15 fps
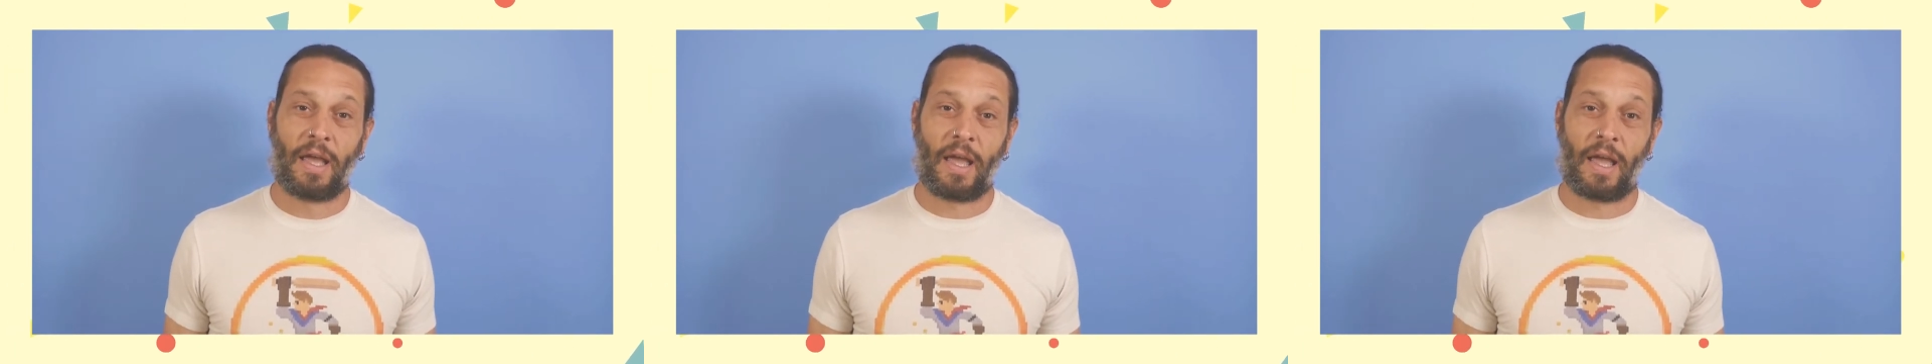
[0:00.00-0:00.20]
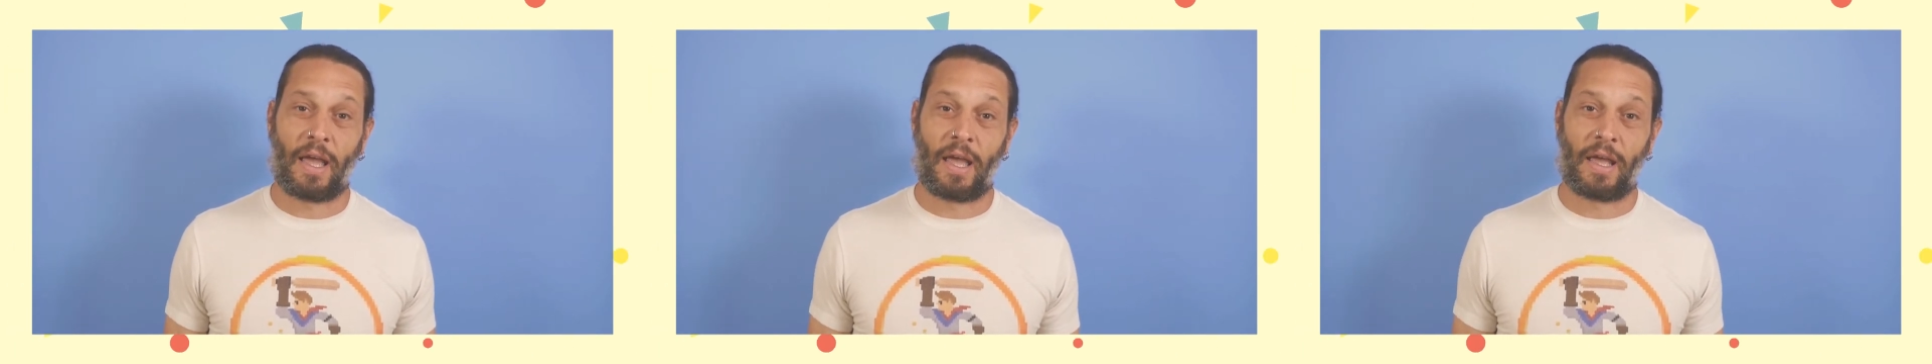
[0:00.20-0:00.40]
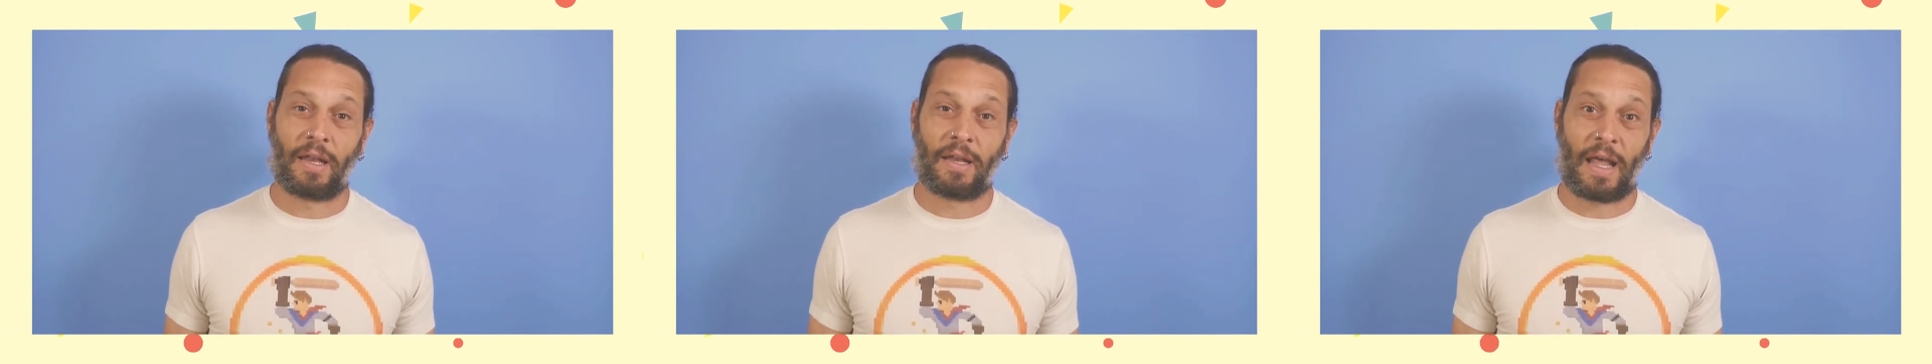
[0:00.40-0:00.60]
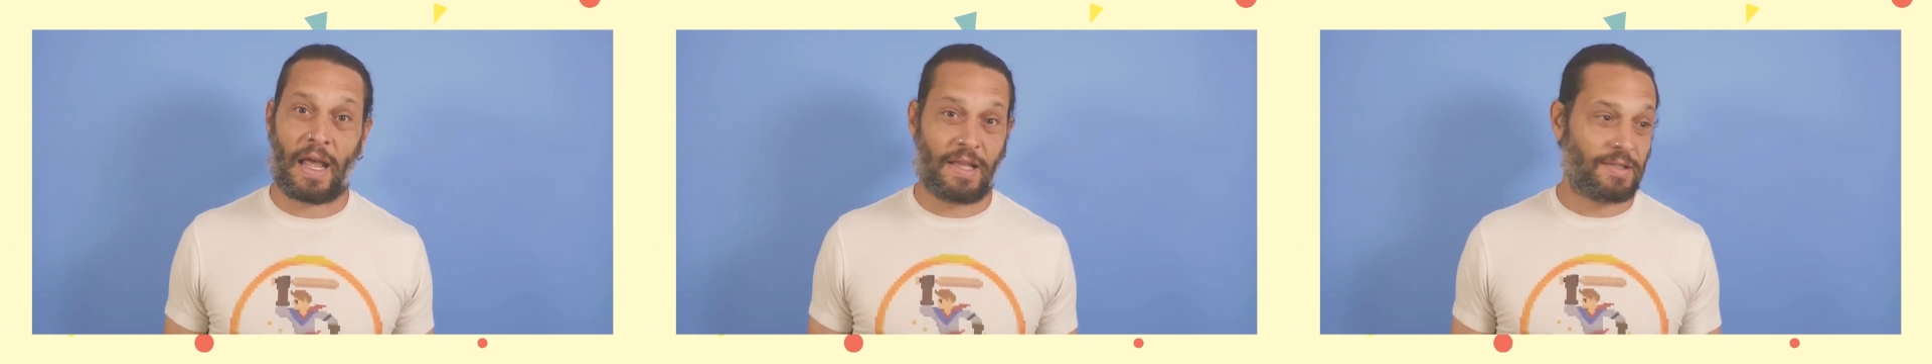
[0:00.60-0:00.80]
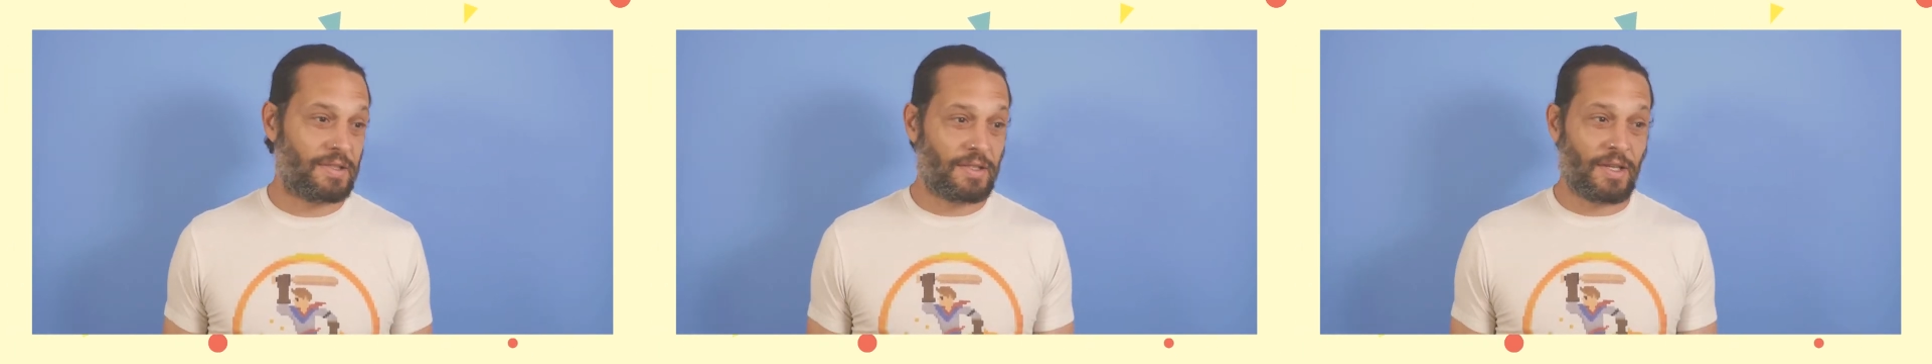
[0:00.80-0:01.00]
And
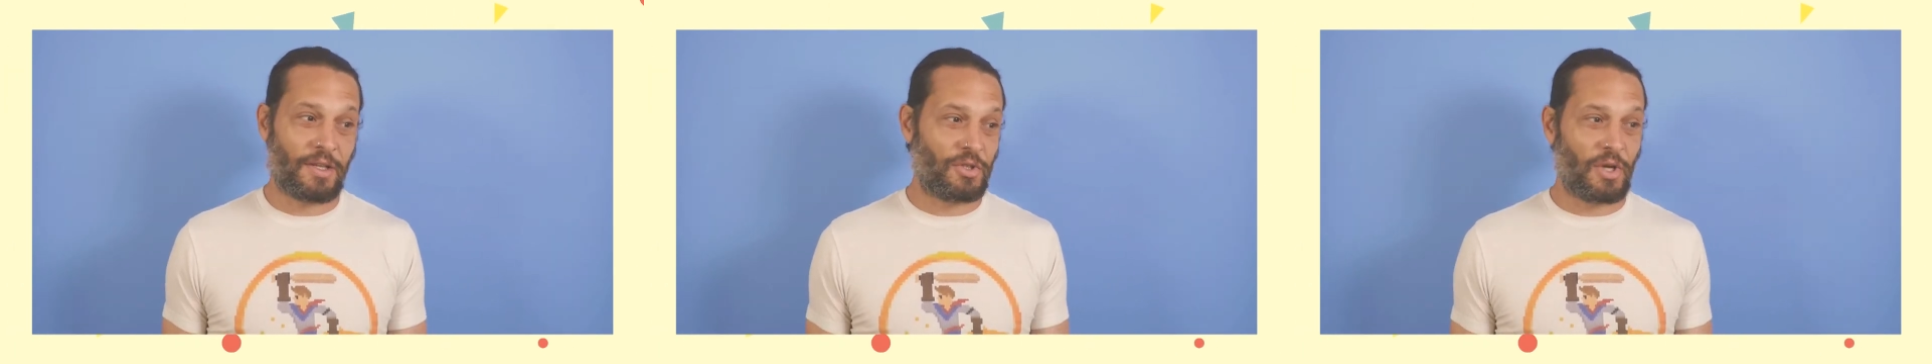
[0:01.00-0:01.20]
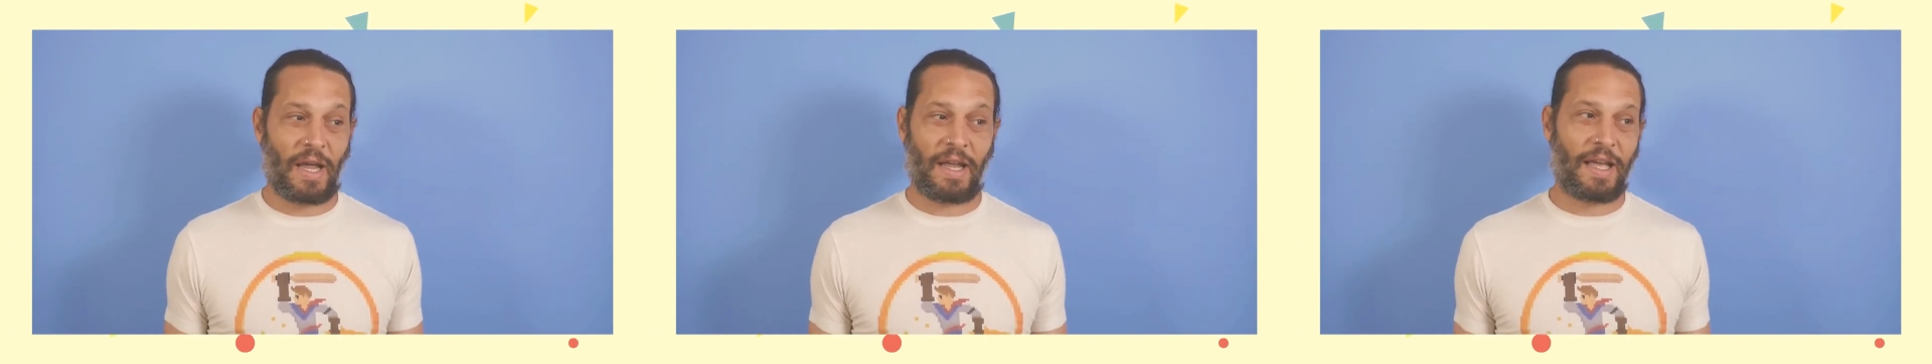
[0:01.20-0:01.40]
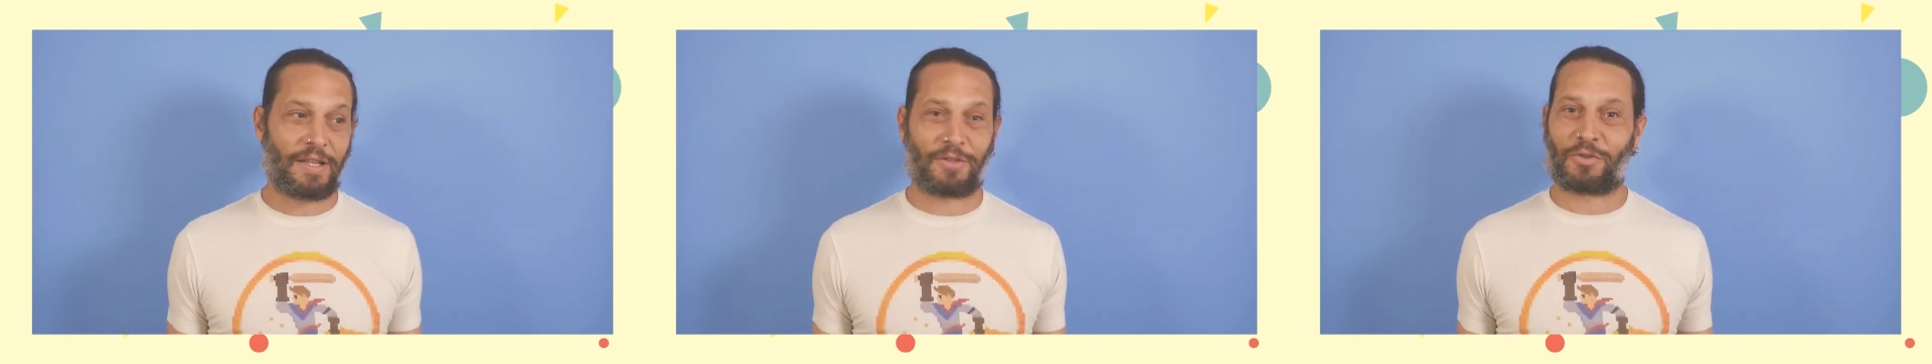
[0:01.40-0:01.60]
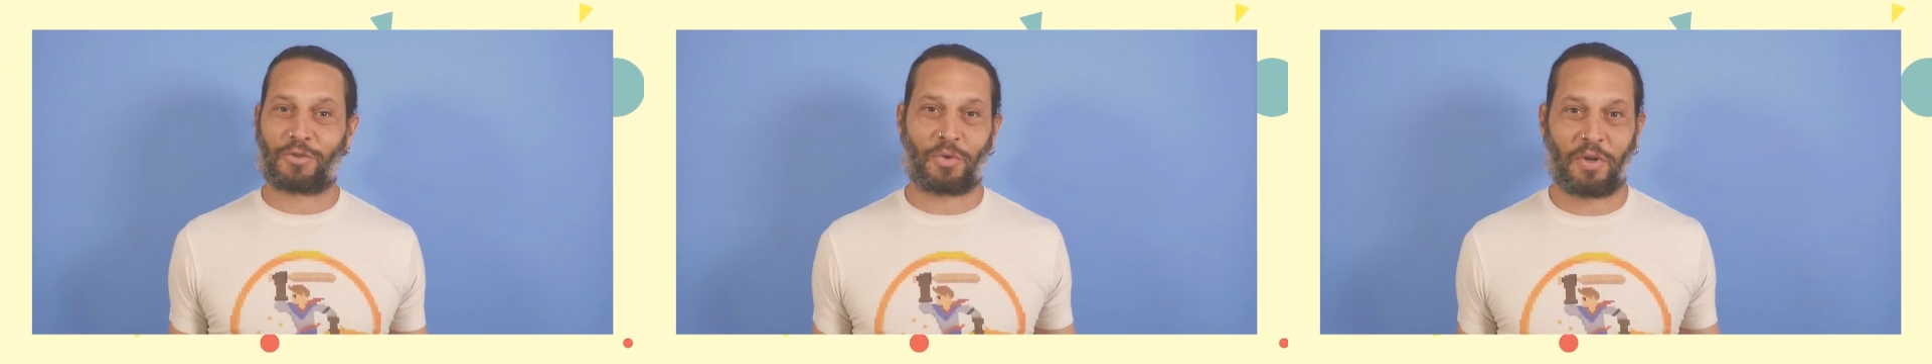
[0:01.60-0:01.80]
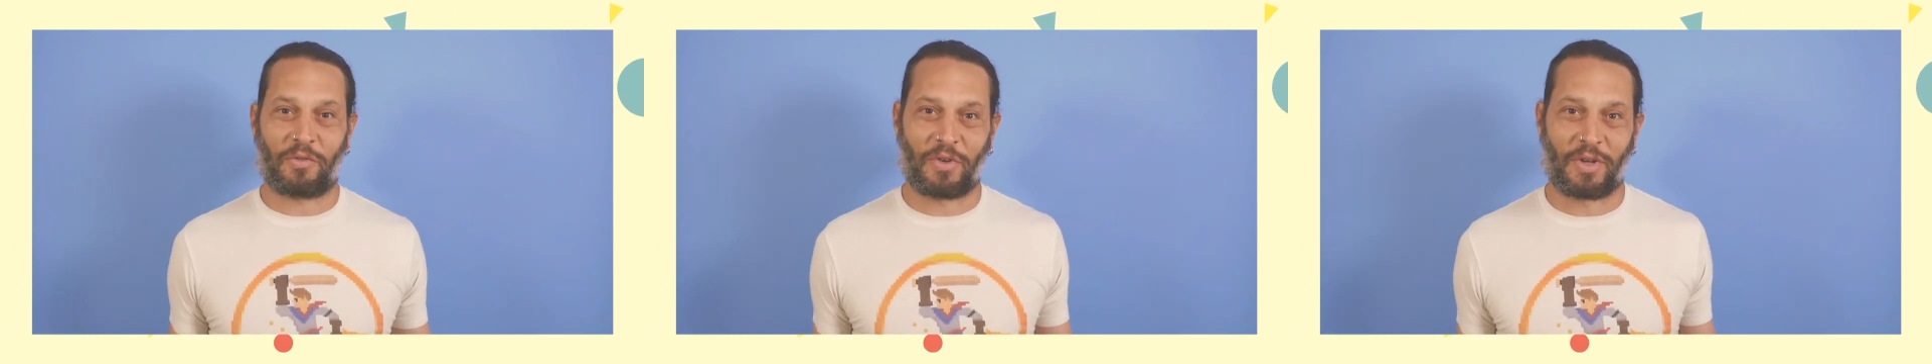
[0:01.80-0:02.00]
as such, I got sort of